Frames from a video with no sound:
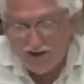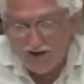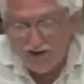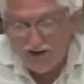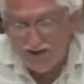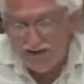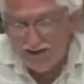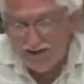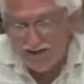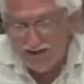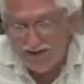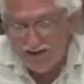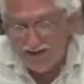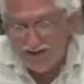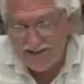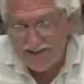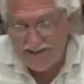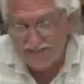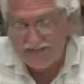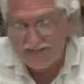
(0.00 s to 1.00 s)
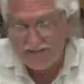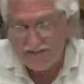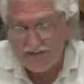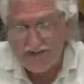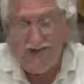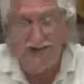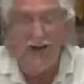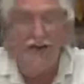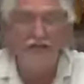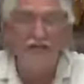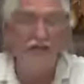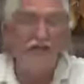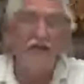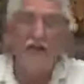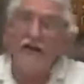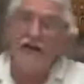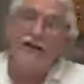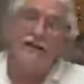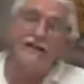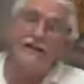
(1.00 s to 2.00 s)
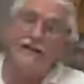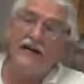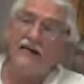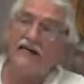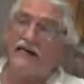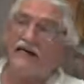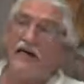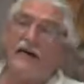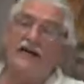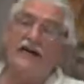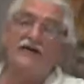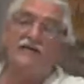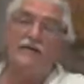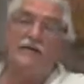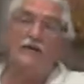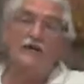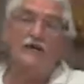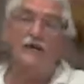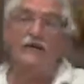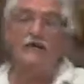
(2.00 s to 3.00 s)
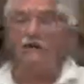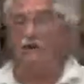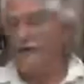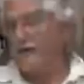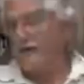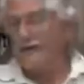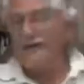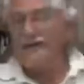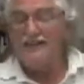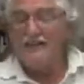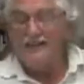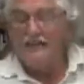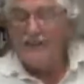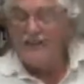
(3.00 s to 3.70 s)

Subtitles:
Oh, this is Melissa. That sounded like a woman anyway.